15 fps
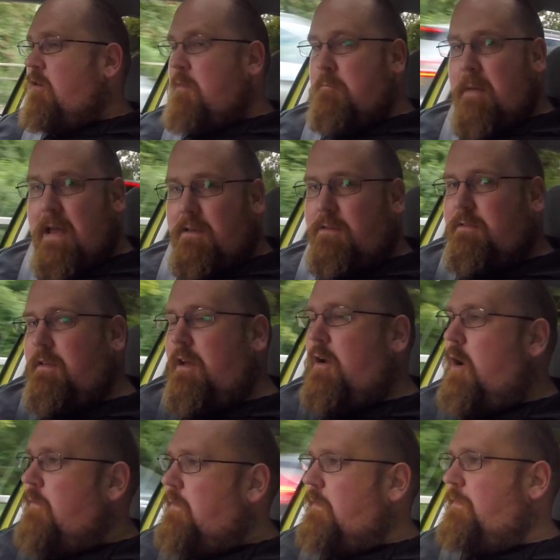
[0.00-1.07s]
master
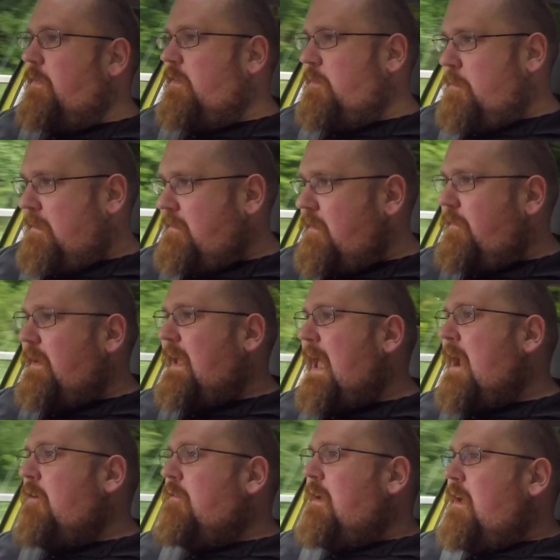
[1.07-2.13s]
of a specific
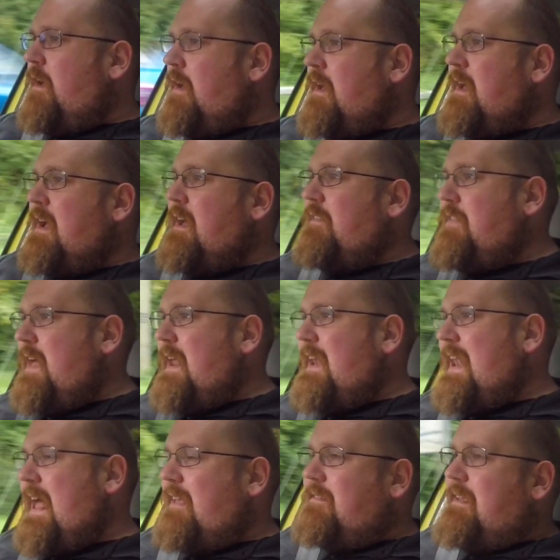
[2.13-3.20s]
area, they're
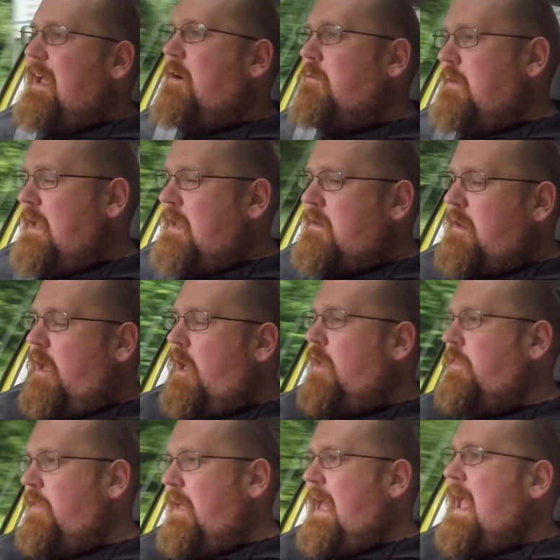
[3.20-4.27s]
let down in
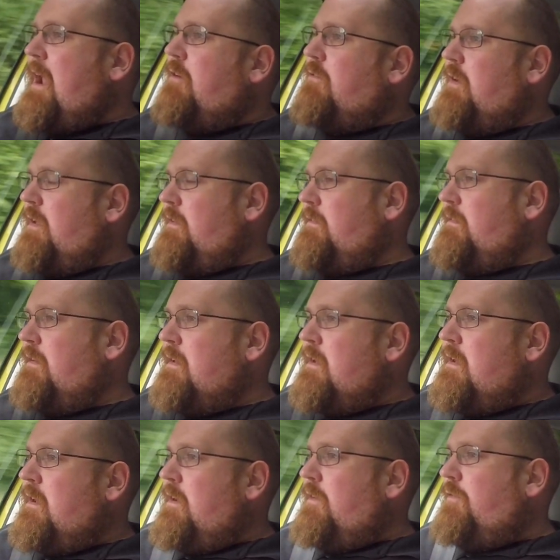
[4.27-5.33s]
other areas.
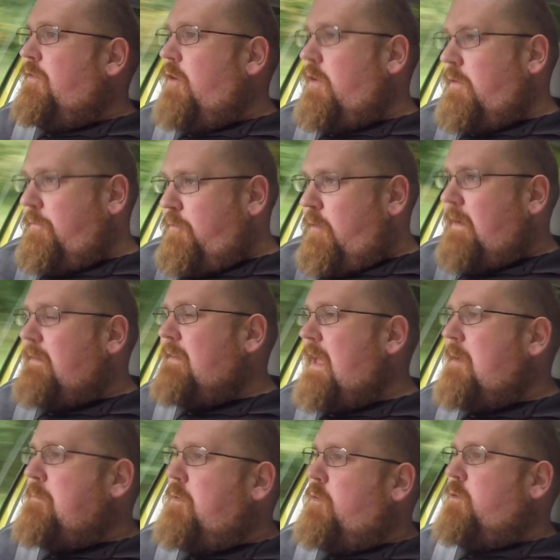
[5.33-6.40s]
So, for
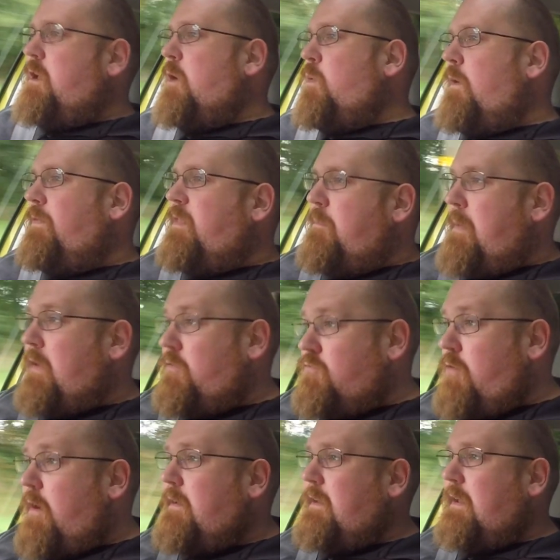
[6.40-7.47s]
example, you want the best
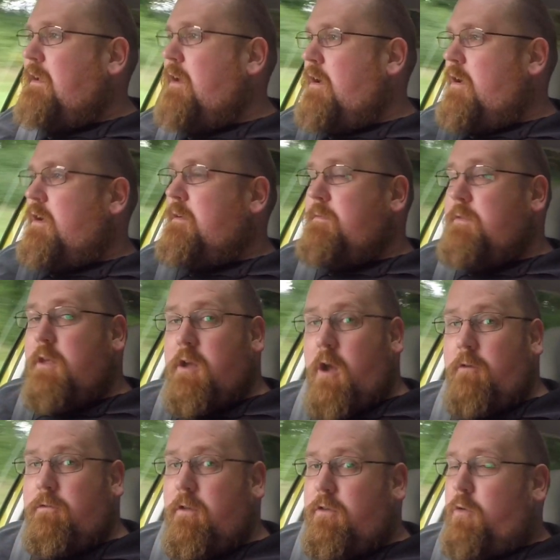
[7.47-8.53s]
riding car, you go
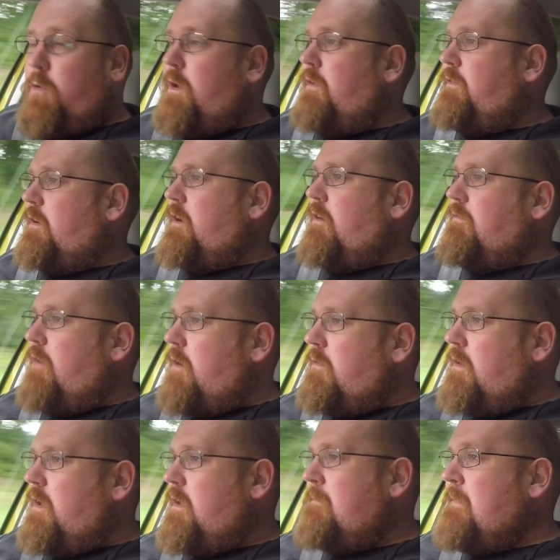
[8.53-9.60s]
for the Toyota
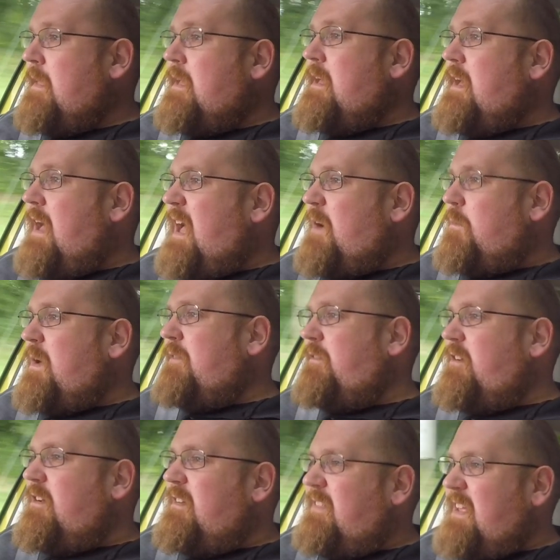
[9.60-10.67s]
Corolla.
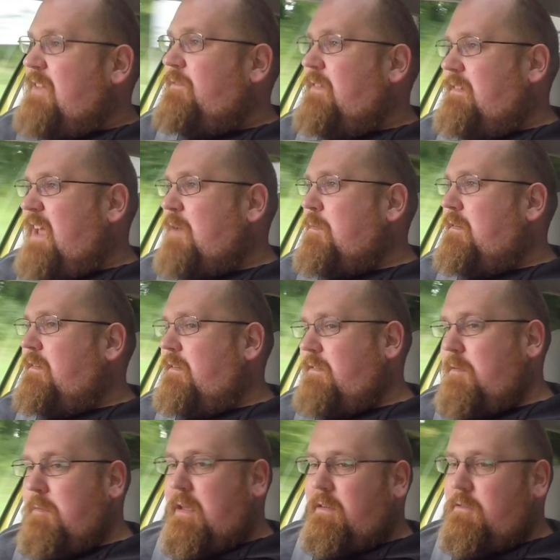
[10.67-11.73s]
However, the infotainment
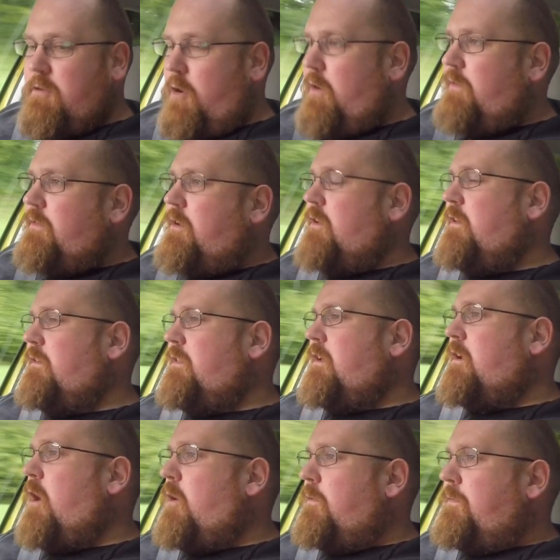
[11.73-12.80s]
system is not as good as the
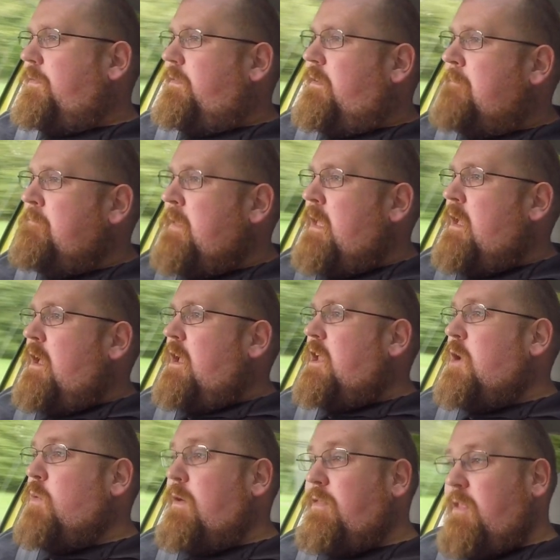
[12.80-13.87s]
Golf's.
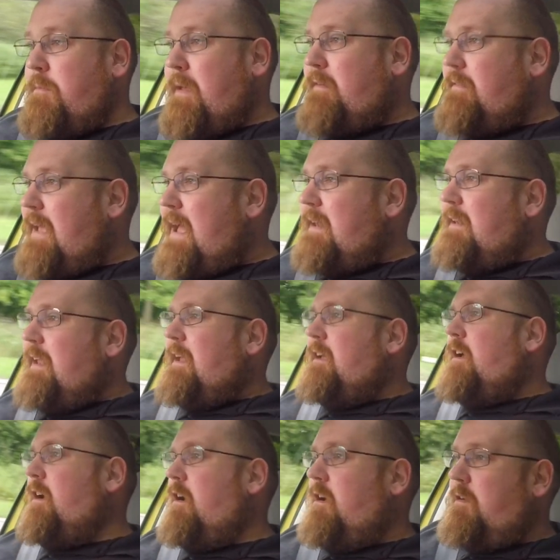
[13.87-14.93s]
You want the best handling
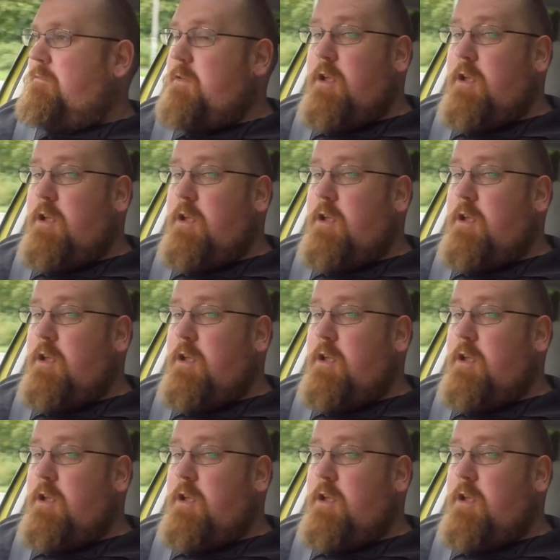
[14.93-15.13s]
car, you